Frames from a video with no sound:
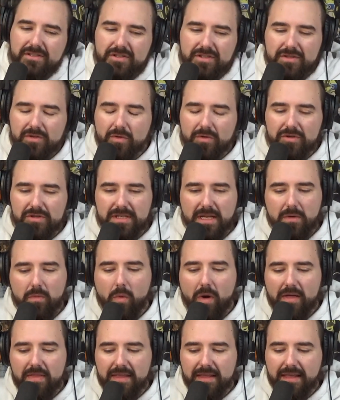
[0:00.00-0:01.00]
just don't understand
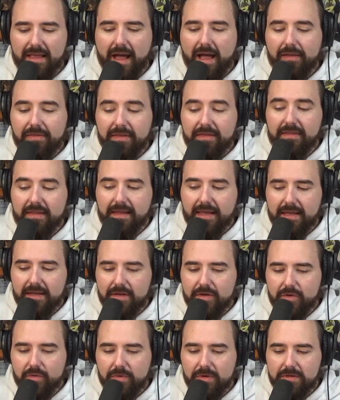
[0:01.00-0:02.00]
why they, I think they get
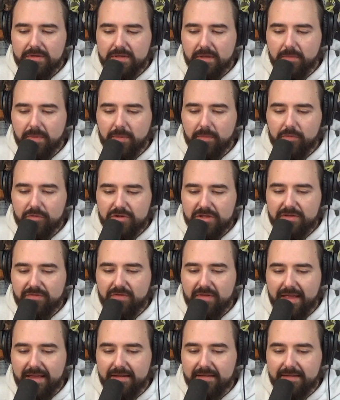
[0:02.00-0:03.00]
into it, some people, just
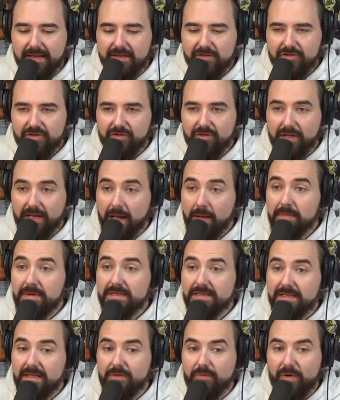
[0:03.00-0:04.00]
for that attention. They're like, I'm going
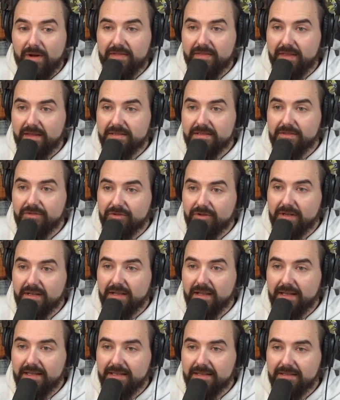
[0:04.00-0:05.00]
to say the right things and they're going
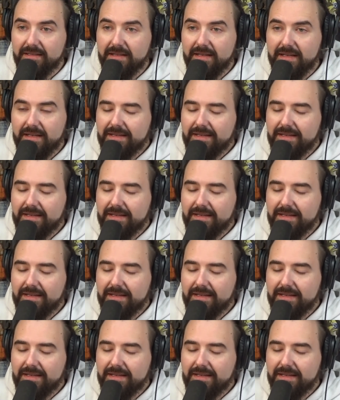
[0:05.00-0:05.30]
to like it.